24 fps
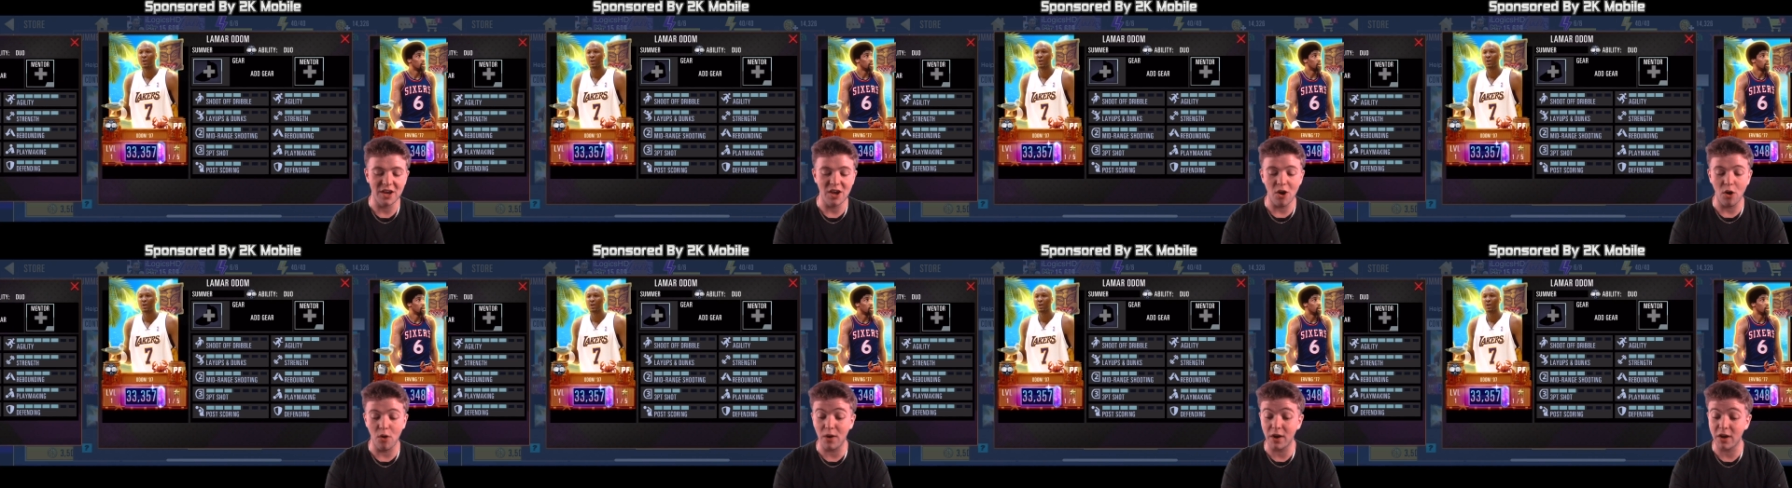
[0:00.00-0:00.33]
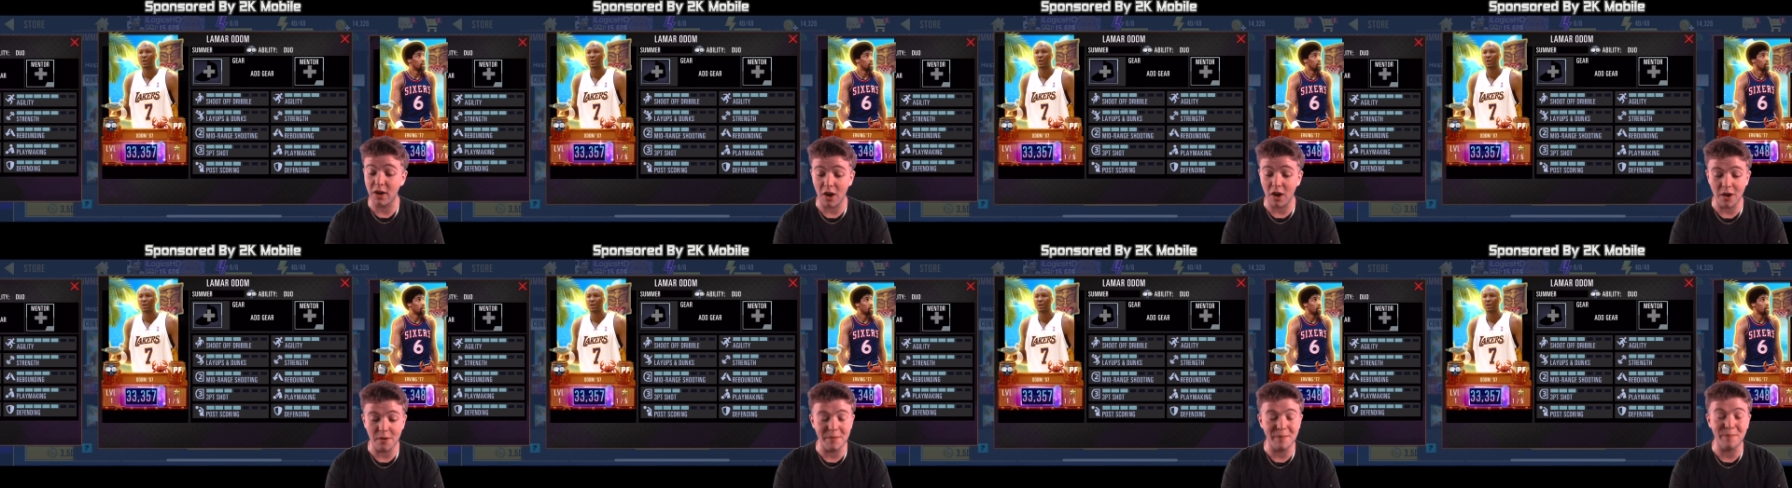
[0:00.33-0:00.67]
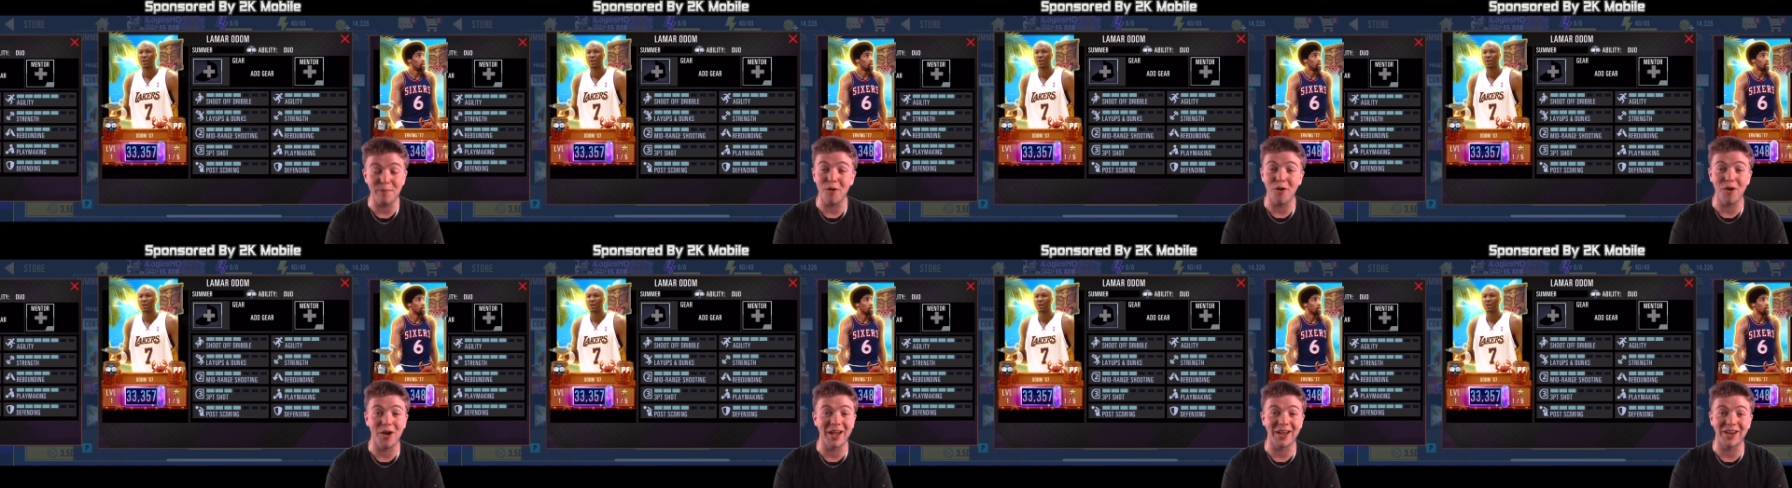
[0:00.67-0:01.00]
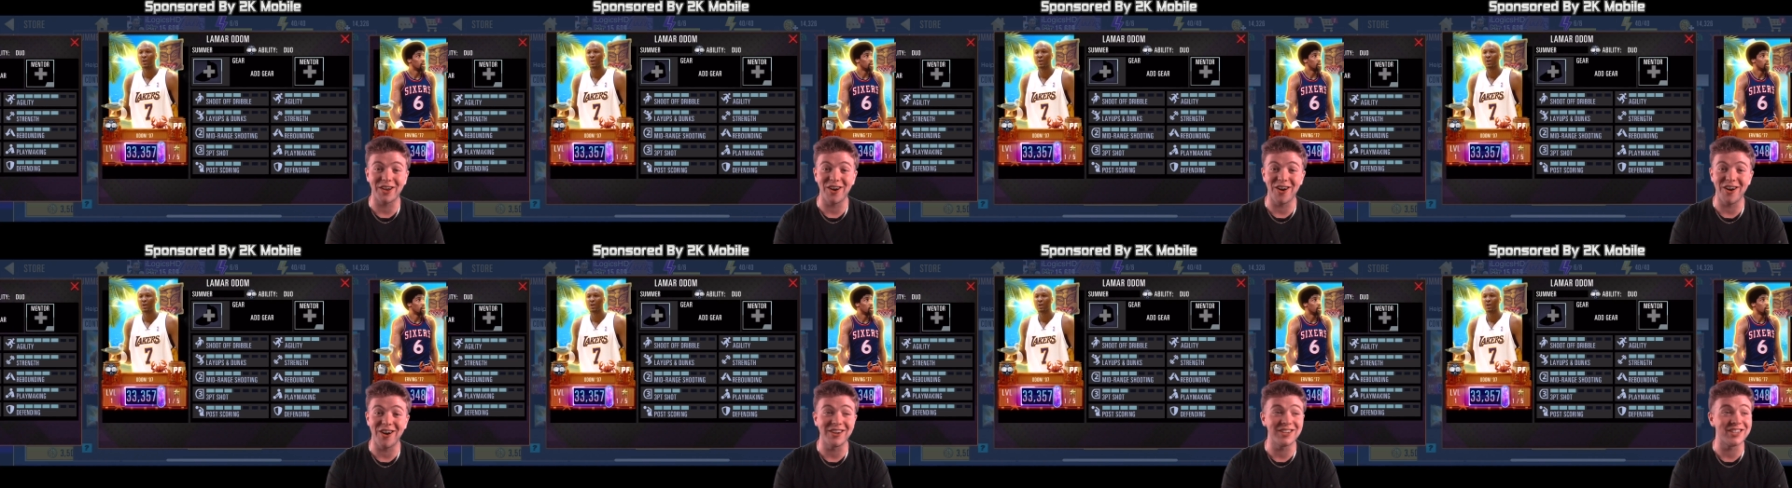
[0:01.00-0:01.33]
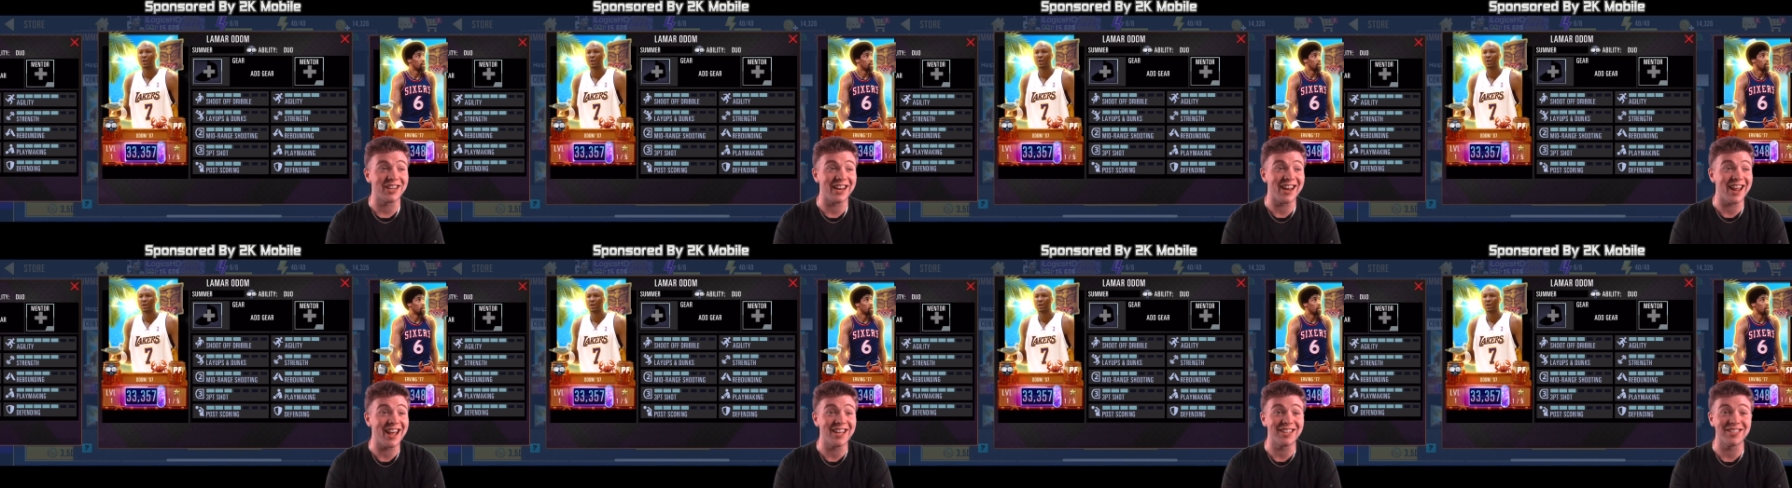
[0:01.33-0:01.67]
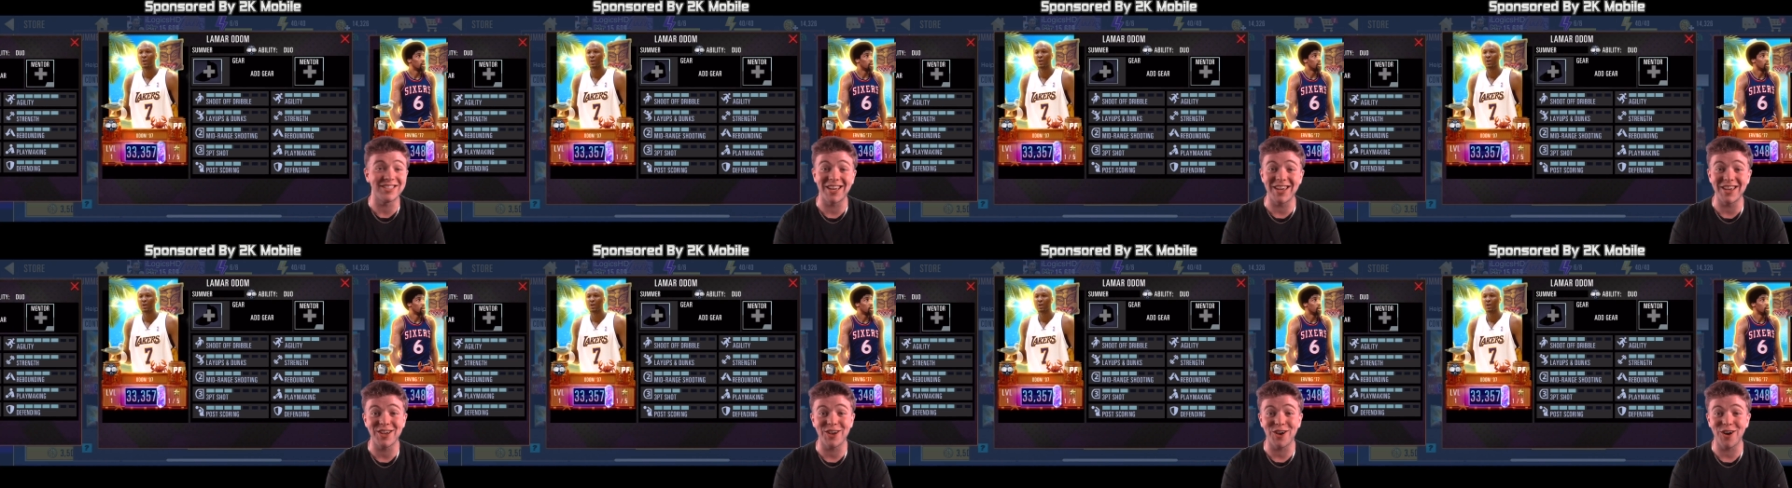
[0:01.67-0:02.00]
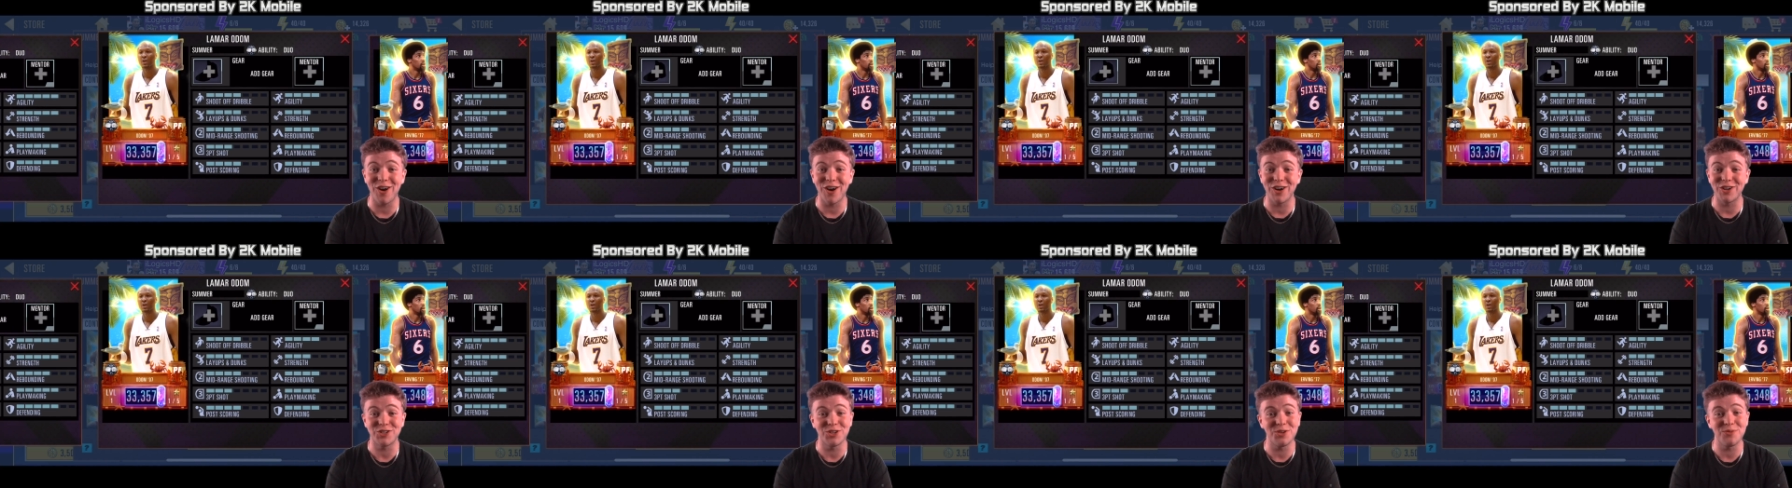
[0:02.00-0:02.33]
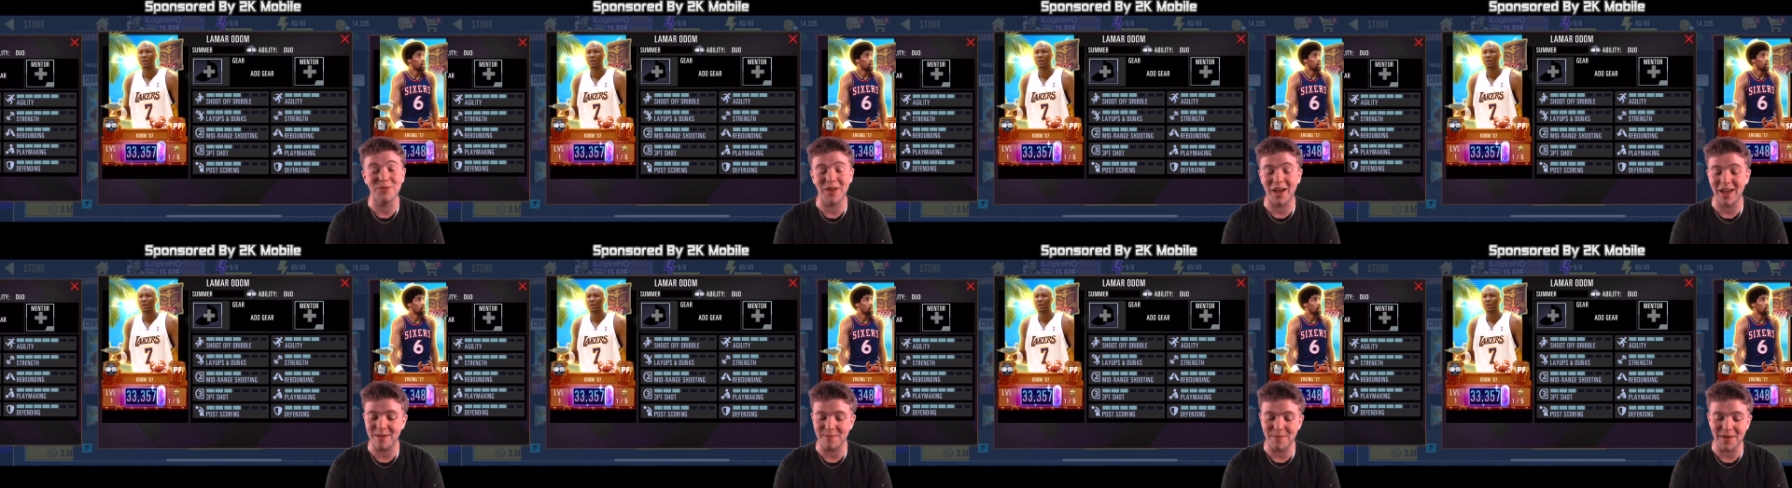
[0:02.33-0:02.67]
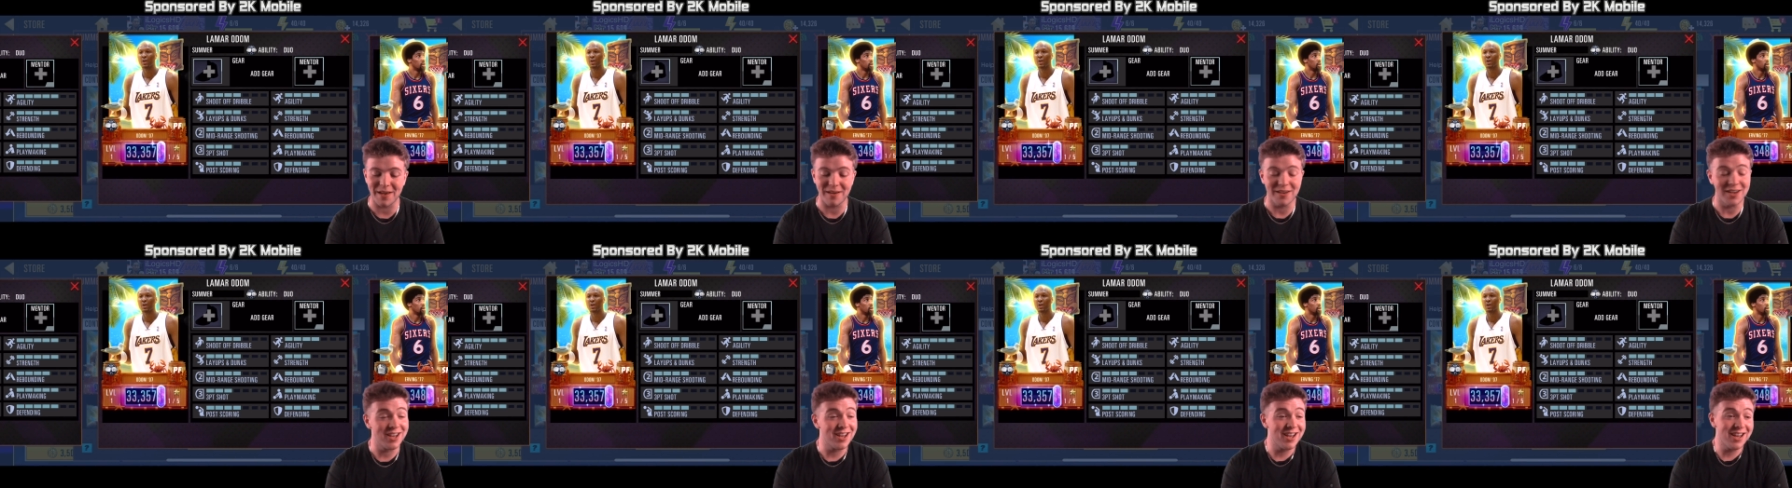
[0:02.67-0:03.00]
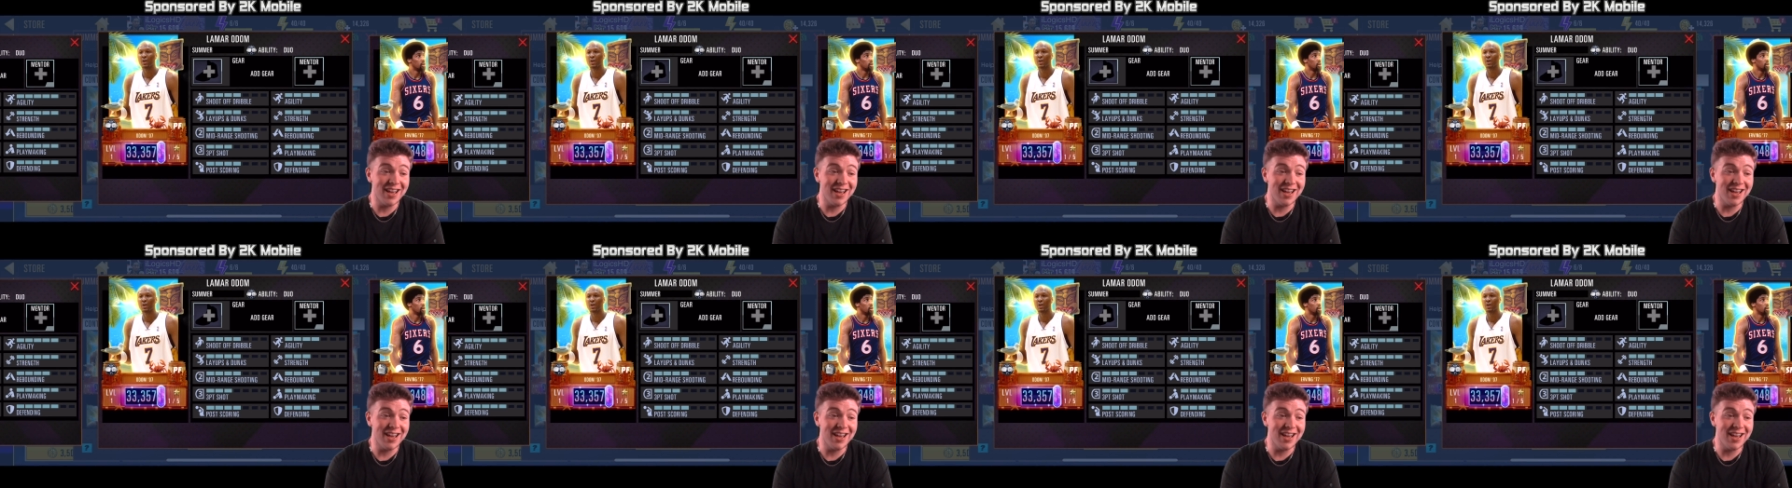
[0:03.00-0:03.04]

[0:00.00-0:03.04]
or a Kobe Bryant card, an AD card, you name it.